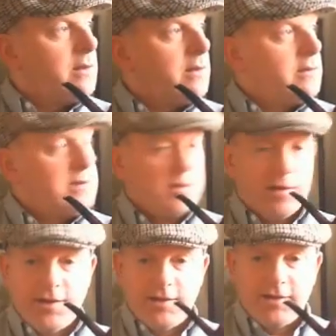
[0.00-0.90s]
Sorry, I
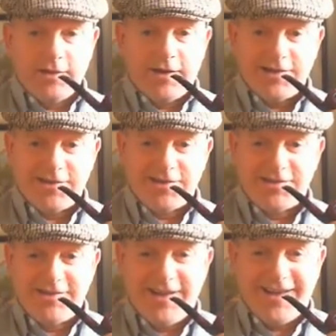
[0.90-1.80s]
think the lights
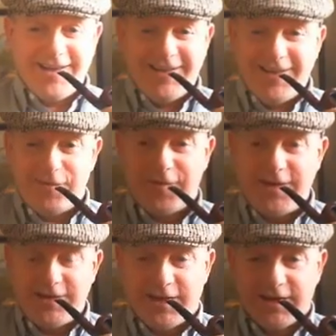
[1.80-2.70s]
just it
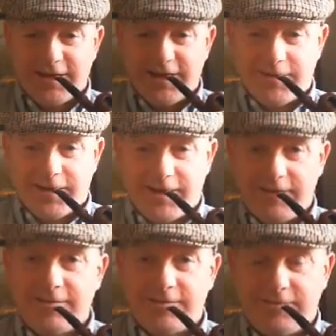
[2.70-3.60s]
fades suddenly and the
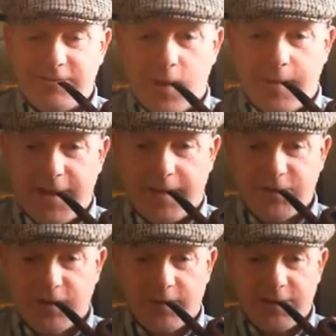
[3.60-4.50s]
webcam's
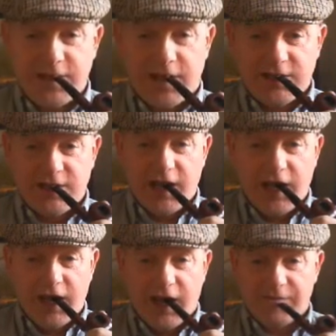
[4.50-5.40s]
trying to adjust
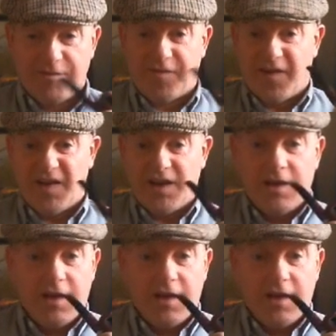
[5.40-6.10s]
and failing.